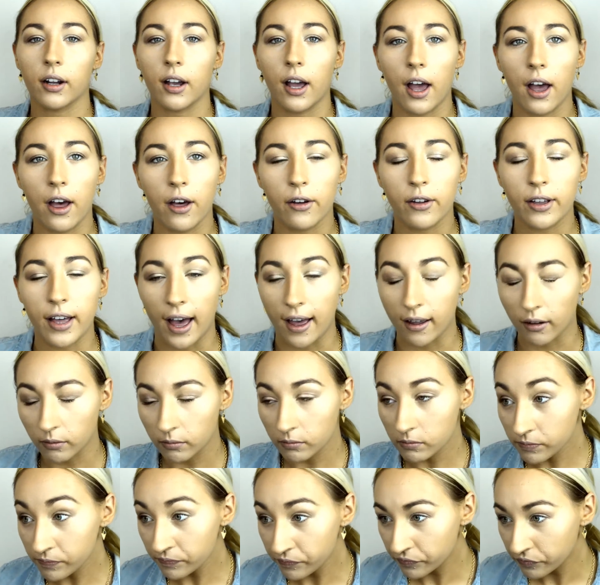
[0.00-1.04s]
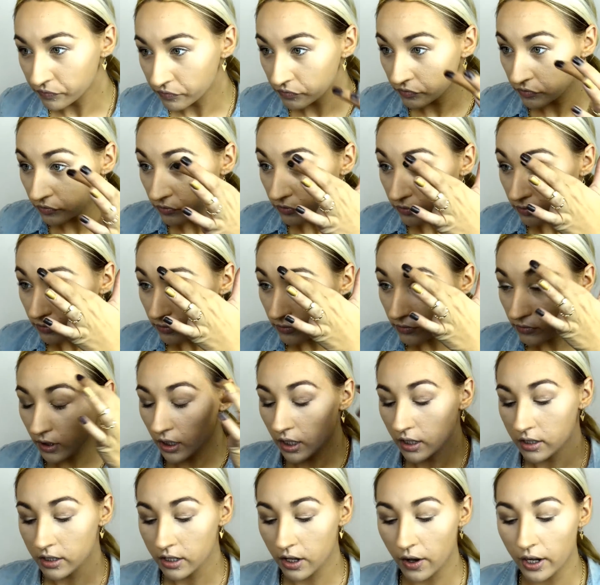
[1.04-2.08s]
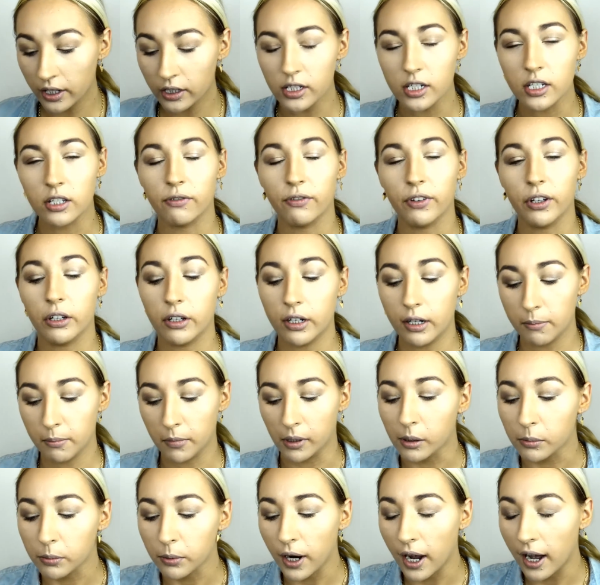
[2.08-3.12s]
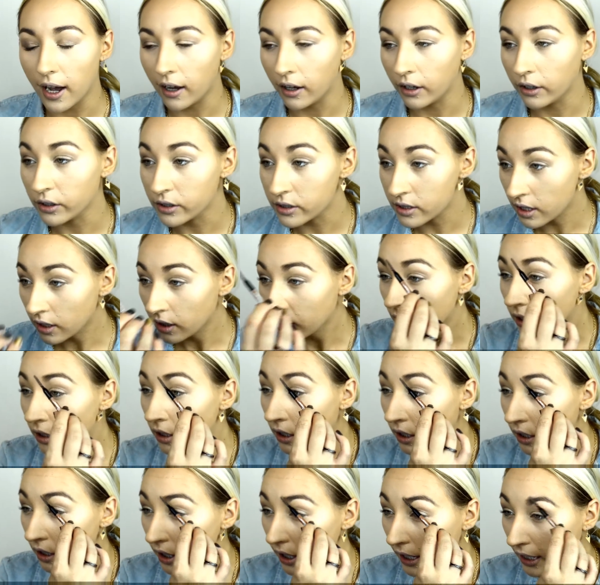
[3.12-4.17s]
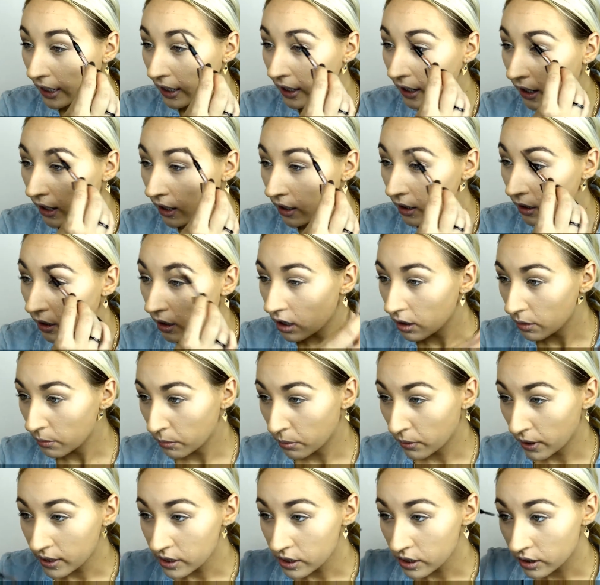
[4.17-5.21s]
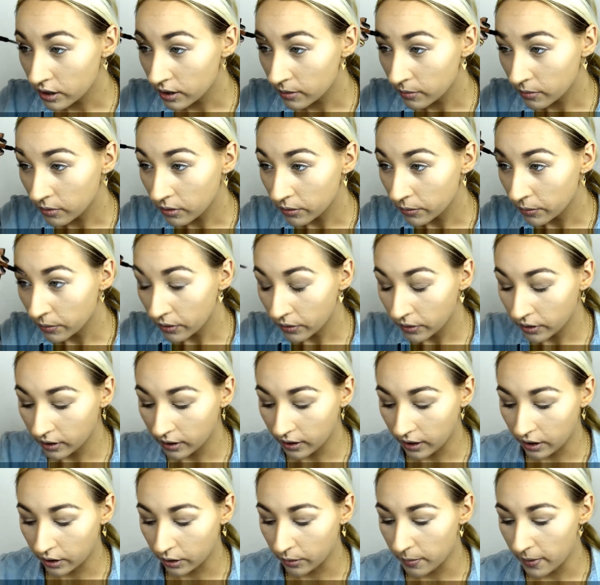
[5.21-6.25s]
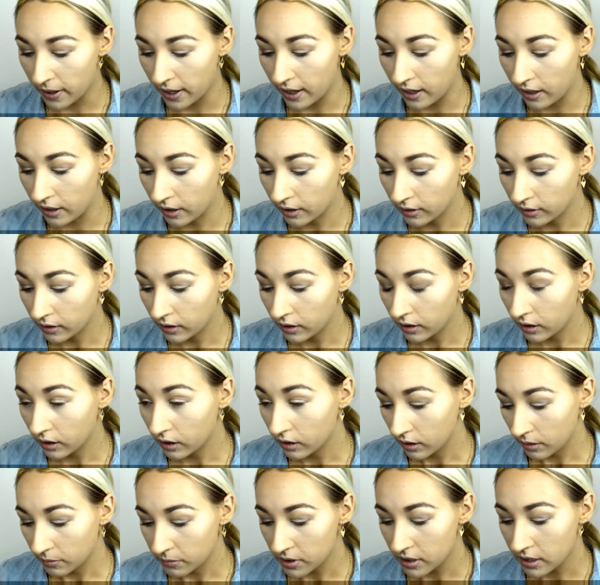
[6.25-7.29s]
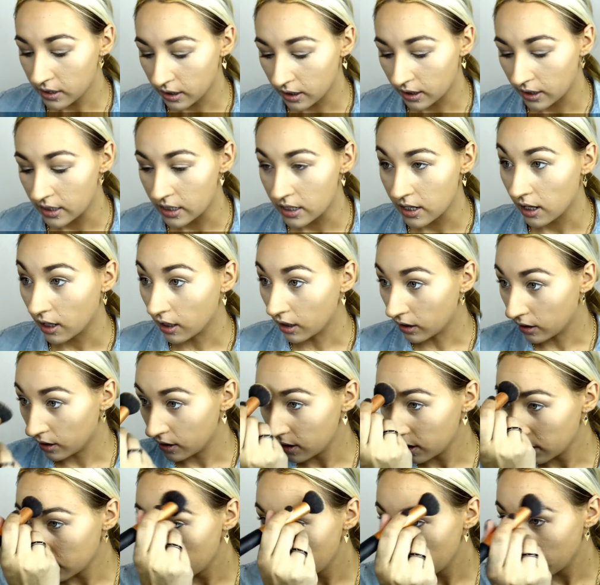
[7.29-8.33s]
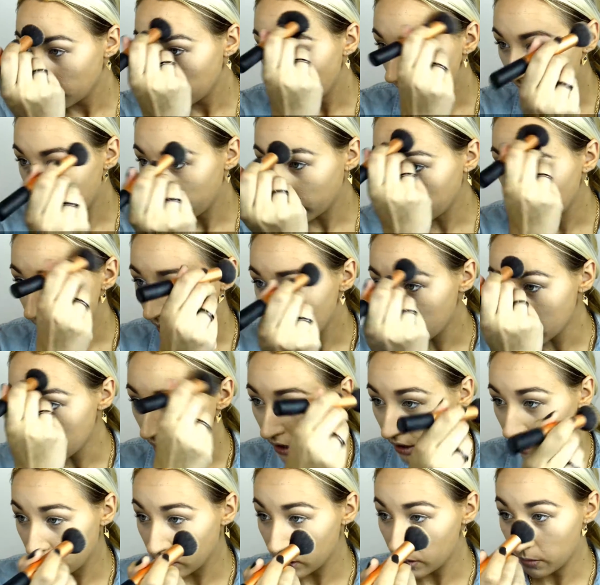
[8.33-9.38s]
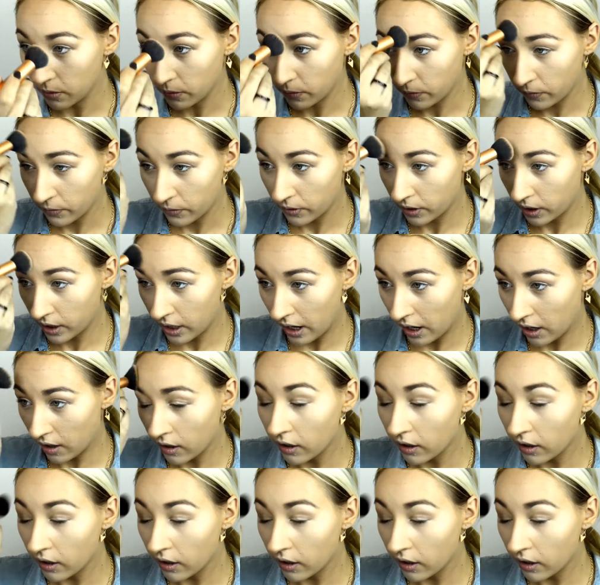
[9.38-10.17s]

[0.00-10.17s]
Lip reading: Okay, so I just fill it in my brows and brush them through a little bit. I'm just going to take this buffing brush I used before